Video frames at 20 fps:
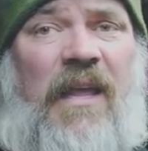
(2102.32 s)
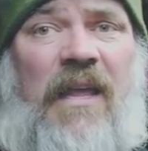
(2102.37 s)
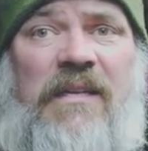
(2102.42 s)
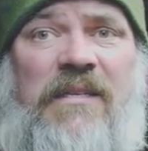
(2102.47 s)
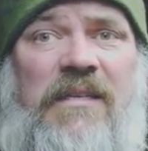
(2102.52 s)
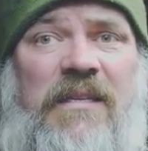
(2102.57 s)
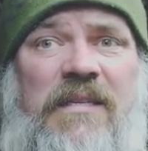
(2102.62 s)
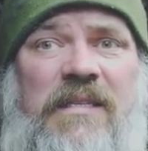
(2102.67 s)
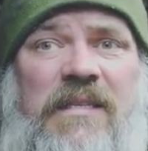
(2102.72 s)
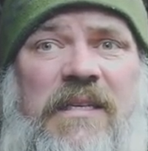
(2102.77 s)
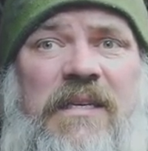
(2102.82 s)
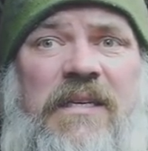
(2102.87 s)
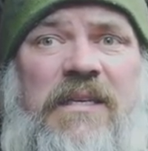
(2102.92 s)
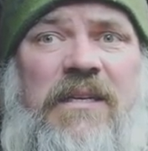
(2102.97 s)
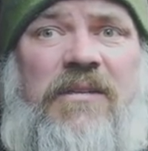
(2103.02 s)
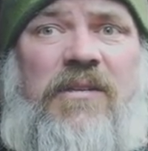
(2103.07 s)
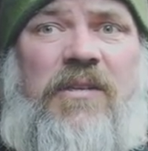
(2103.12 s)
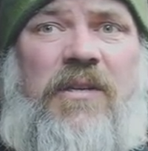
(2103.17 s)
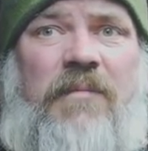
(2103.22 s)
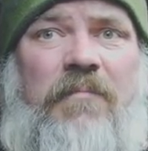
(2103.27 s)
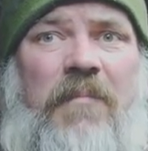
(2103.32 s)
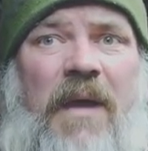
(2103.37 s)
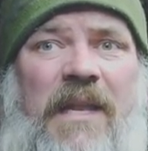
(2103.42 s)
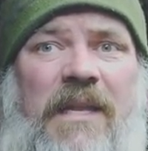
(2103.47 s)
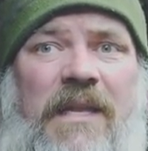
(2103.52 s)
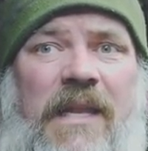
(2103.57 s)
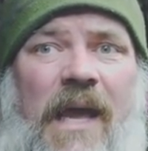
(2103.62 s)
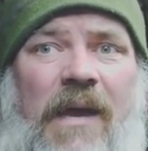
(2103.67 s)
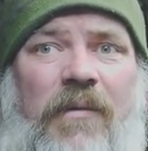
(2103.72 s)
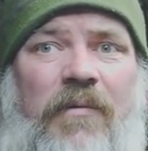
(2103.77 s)
get into the circuitry and
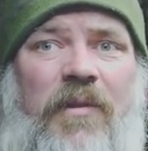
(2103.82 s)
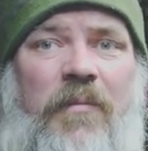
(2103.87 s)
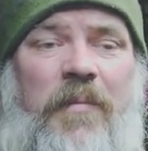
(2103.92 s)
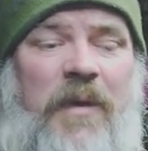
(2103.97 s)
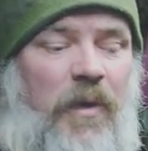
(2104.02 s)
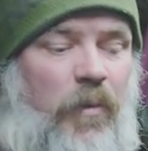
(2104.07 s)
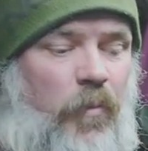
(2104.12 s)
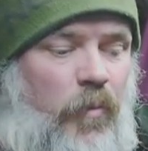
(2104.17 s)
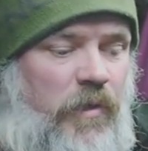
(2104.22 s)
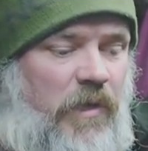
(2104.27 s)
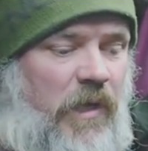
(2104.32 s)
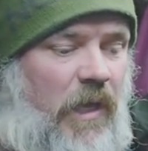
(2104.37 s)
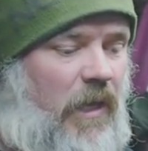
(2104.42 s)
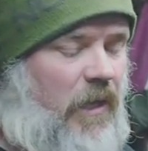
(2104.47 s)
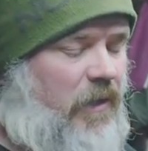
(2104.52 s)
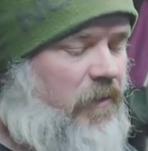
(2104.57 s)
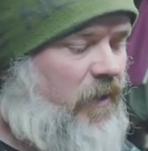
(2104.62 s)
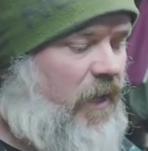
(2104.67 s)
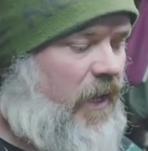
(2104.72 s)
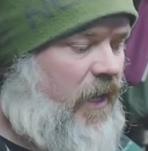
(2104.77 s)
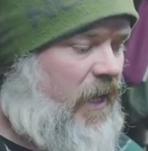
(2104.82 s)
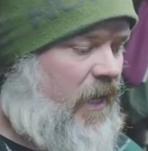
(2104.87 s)
mend that with a bit of wood glue.